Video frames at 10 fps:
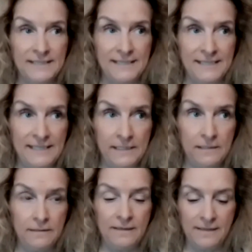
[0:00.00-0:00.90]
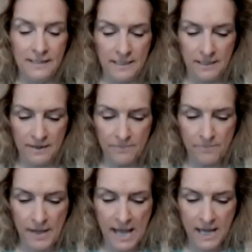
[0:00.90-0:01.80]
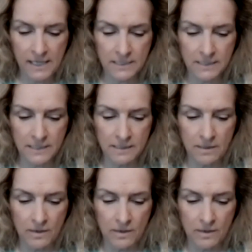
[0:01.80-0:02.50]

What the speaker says: seen the impact